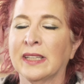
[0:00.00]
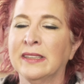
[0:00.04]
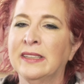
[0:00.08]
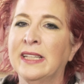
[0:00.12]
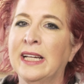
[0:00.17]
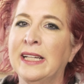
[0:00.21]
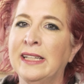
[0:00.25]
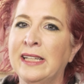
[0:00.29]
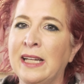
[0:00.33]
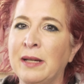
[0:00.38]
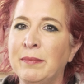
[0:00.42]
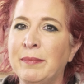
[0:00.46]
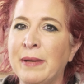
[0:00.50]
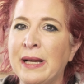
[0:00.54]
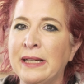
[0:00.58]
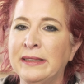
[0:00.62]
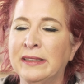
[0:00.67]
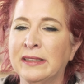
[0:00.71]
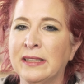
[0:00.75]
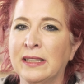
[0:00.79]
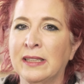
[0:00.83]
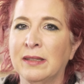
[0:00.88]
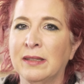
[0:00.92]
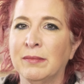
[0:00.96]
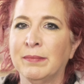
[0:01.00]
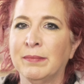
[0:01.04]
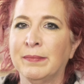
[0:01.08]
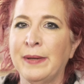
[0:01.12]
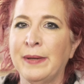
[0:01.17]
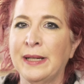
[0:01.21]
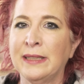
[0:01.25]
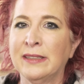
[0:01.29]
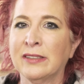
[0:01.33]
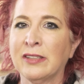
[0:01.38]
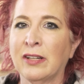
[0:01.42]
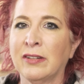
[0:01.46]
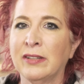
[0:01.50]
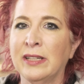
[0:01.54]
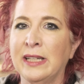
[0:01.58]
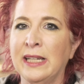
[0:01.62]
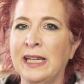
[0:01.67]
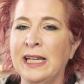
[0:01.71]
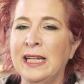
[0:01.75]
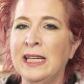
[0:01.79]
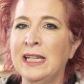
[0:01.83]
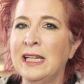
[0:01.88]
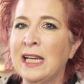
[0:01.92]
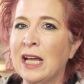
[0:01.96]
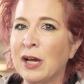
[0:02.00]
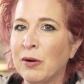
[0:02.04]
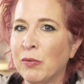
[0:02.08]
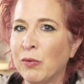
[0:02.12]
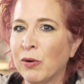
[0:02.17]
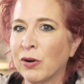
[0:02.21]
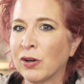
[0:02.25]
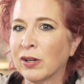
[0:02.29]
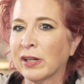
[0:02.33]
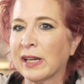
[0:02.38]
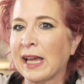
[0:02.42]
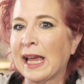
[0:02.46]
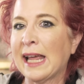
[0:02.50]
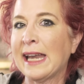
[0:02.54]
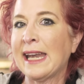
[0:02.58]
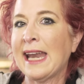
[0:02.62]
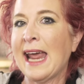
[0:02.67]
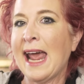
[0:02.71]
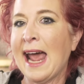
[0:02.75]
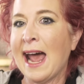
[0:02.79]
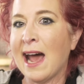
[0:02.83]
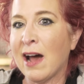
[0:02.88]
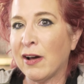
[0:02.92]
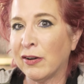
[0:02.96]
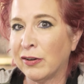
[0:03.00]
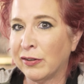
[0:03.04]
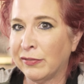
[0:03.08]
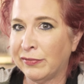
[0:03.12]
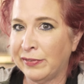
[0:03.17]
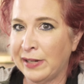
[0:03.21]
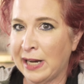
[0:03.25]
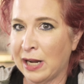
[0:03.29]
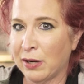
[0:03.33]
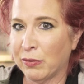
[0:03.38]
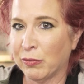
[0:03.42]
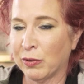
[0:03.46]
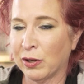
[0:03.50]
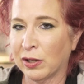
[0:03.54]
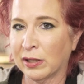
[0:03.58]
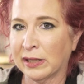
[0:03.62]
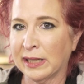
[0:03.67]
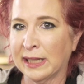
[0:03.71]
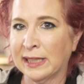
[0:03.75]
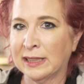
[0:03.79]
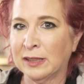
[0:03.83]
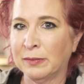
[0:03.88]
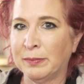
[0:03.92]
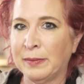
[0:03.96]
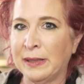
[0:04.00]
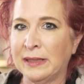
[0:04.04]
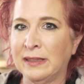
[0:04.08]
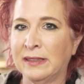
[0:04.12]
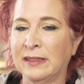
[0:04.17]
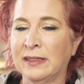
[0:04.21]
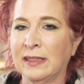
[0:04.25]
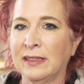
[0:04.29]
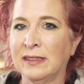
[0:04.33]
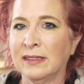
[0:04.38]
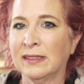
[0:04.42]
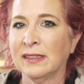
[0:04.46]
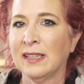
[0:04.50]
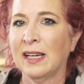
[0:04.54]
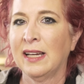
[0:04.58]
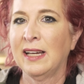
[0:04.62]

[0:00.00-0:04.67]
then they base it based on in-network and out-of-network expenses.